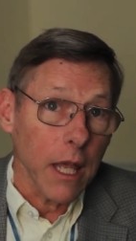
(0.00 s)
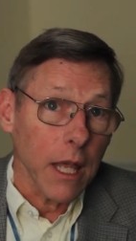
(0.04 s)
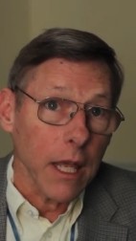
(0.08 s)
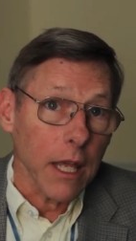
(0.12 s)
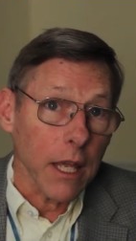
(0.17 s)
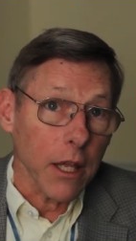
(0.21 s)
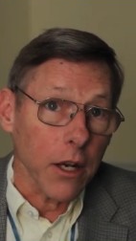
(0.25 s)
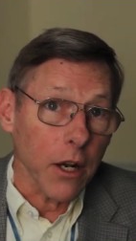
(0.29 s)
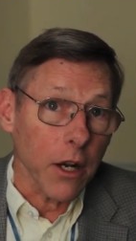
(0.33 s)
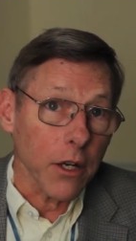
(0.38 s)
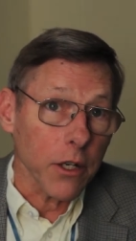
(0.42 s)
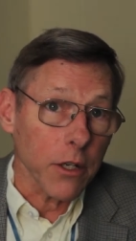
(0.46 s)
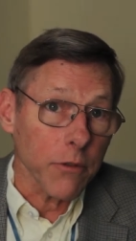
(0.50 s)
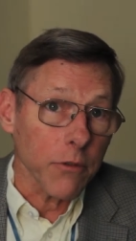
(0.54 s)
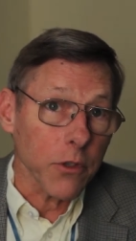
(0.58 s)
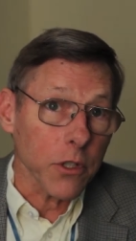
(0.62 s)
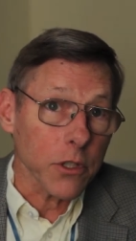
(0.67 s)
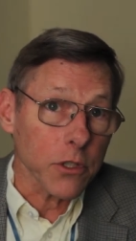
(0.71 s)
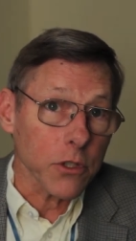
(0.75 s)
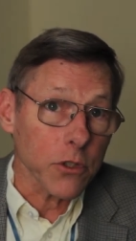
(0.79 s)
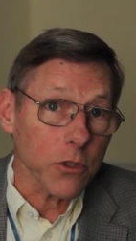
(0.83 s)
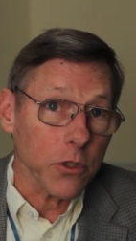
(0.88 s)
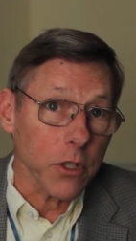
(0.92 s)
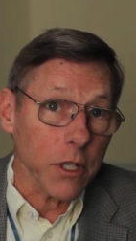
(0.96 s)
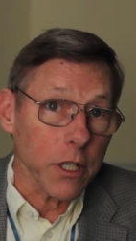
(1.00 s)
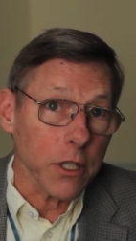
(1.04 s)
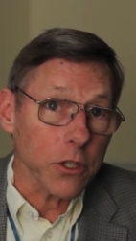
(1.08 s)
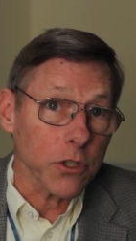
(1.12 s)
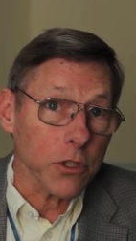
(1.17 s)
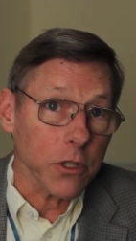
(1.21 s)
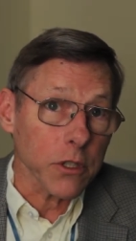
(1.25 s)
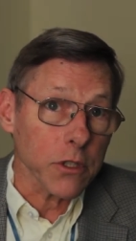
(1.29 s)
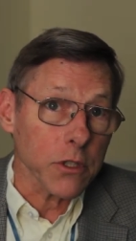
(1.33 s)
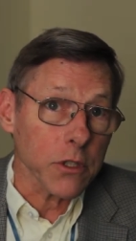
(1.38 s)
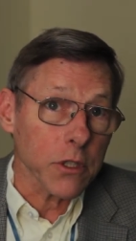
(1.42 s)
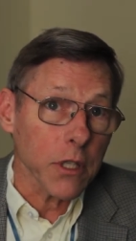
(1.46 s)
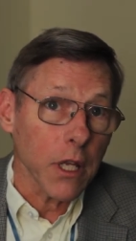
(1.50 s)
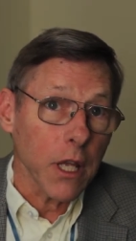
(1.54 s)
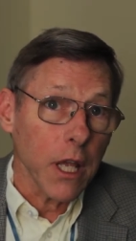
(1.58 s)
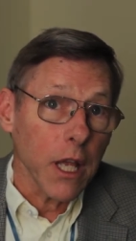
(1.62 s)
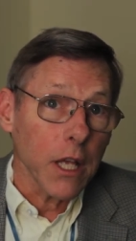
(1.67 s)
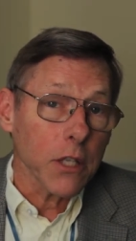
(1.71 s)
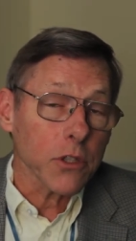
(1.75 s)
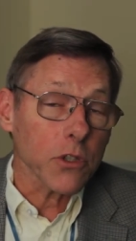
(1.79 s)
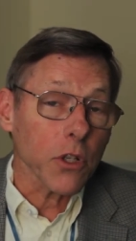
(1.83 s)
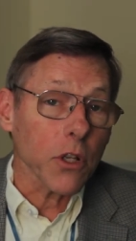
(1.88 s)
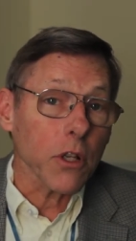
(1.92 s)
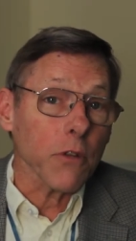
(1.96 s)
in our diverse traditions.
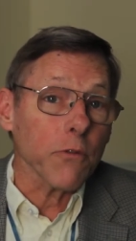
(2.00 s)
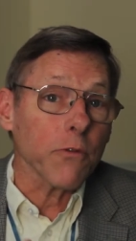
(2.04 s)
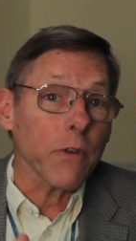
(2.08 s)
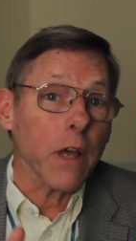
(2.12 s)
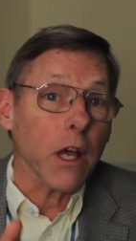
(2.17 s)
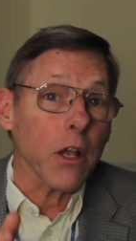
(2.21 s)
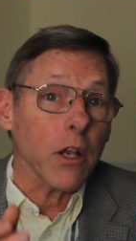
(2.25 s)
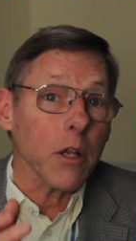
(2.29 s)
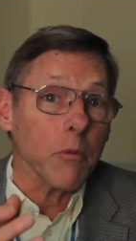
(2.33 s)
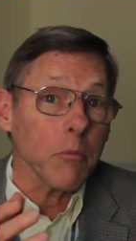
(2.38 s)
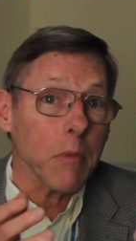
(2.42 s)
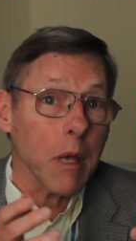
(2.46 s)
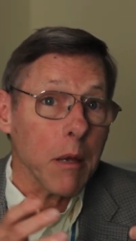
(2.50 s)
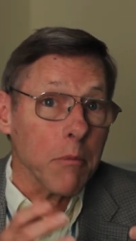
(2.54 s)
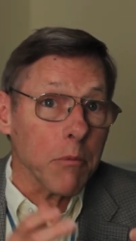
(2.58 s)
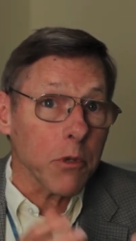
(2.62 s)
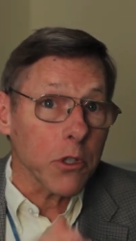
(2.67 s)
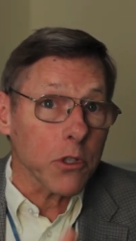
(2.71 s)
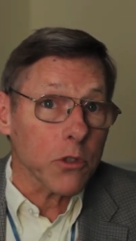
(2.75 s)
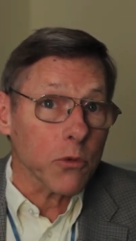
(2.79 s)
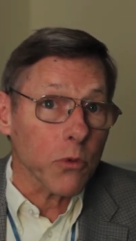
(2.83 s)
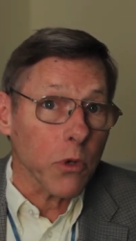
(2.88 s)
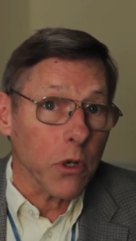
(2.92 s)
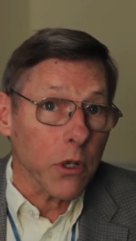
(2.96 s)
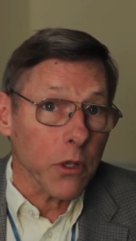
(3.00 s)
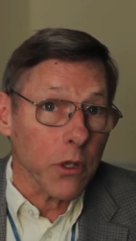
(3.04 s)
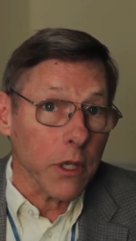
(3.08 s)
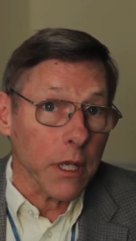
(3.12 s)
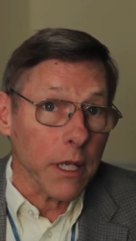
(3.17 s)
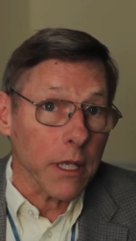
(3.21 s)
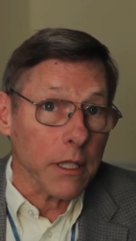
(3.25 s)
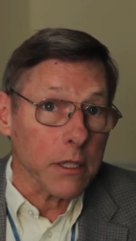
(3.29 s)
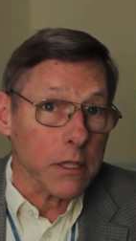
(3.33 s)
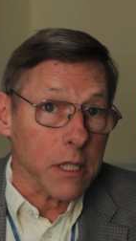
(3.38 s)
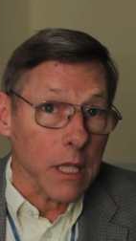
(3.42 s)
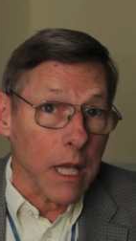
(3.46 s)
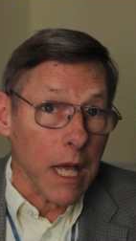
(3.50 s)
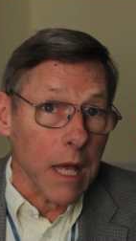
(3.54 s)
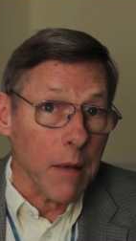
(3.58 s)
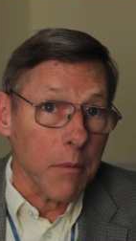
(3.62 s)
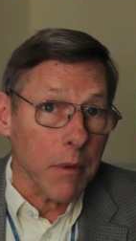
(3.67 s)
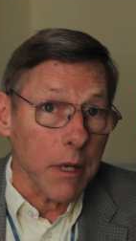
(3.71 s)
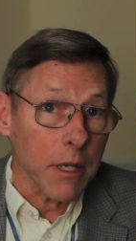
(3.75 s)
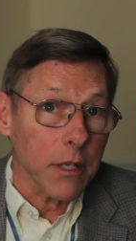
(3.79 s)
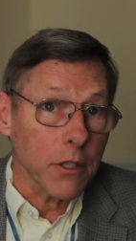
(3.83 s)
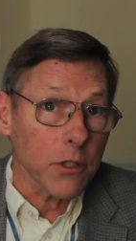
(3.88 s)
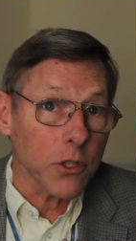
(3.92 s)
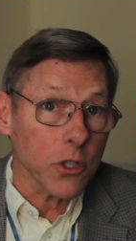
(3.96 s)
So the founding members were the
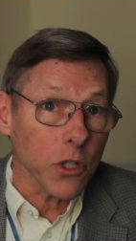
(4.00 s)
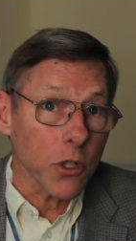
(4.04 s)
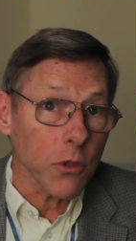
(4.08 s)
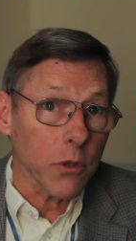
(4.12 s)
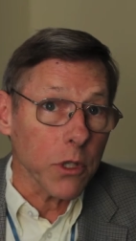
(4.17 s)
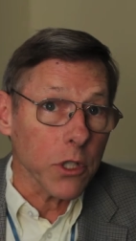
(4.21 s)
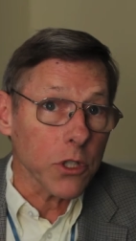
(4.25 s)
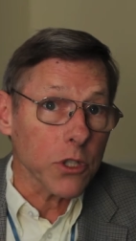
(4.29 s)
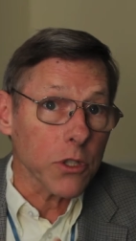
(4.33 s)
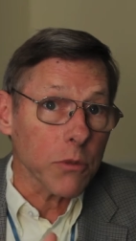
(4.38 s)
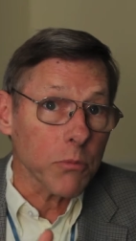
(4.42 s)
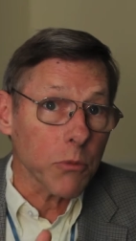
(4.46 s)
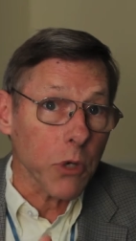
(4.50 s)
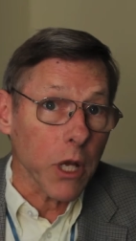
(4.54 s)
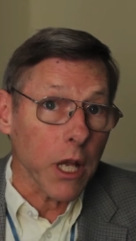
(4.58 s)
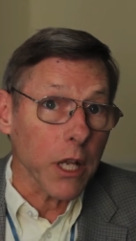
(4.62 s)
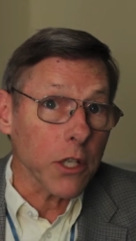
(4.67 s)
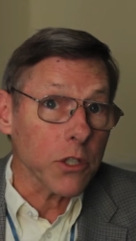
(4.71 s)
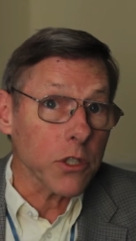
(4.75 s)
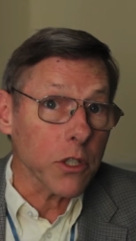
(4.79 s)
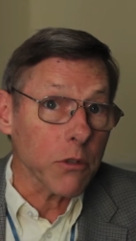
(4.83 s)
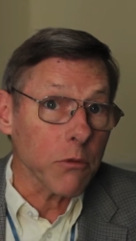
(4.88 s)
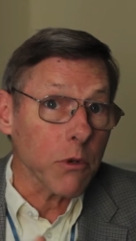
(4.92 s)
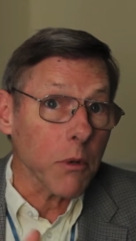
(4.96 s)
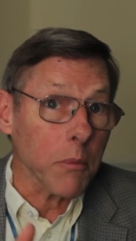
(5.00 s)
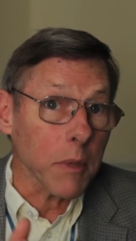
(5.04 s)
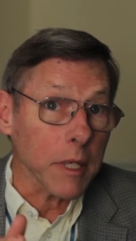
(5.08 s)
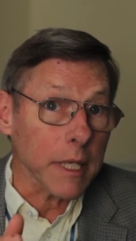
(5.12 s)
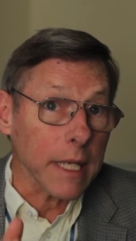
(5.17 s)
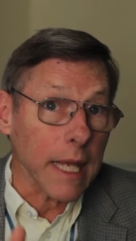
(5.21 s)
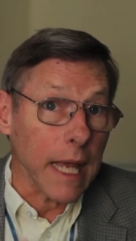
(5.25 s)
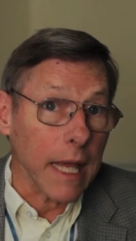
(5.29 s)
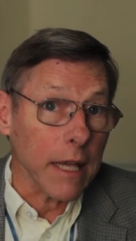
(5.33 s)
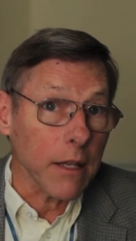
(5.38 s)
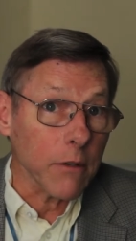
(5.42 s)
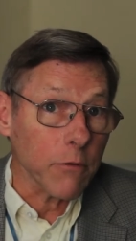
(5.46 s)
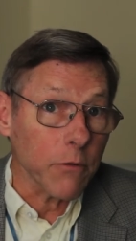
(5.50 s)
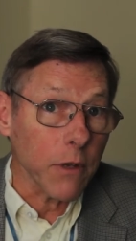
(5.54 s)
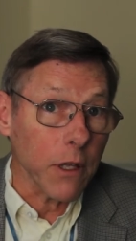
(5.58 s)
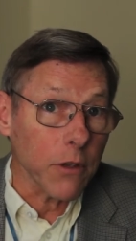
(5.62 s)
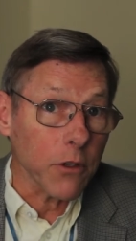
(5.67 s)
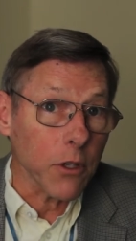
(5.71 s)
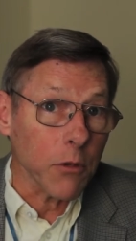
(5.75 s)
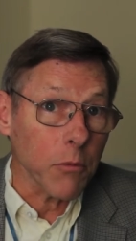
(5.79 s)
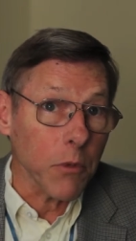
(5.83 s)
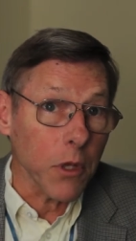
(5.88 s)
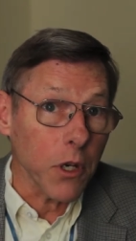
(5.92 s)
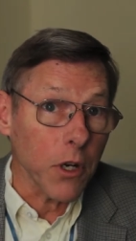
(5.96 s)
Islamic, Jewish, Protestant, Roman Catholic
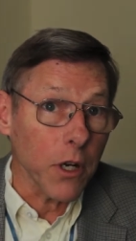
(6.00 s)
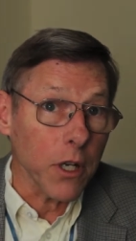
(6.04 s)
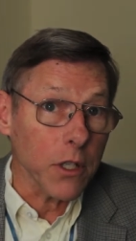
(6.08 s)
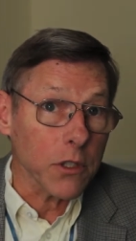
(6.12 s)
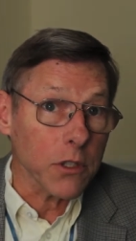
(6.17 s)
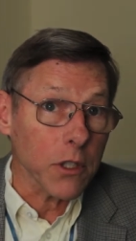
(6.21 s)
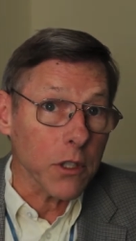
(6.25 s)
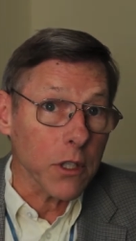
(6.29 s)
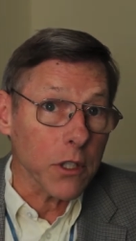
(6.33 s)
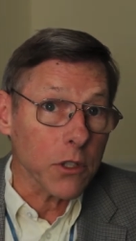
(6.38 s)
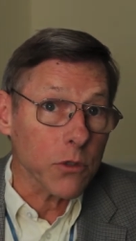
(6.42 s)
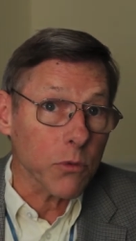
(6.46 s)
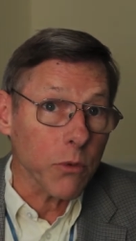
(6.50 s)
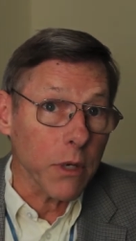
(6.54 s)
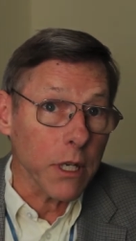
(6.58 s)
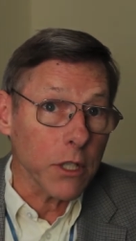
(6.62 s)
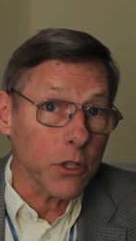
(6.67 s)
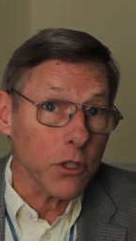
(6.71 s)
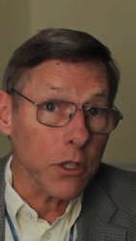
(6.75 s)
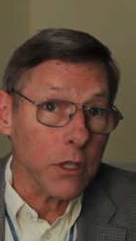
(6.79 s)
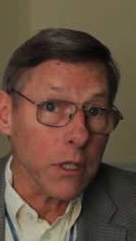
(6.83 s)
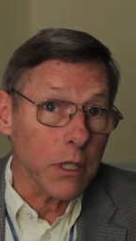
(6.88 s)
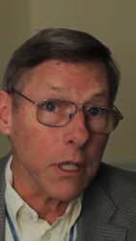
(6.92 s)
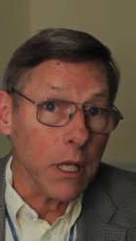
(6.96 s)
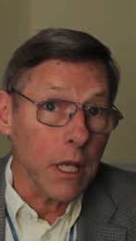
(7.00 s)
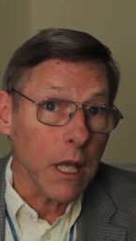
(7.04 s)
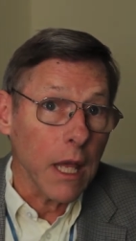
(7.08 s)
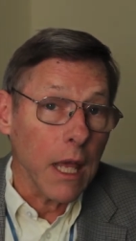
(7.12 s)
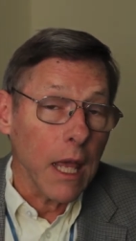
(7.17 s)
faith communities in this region,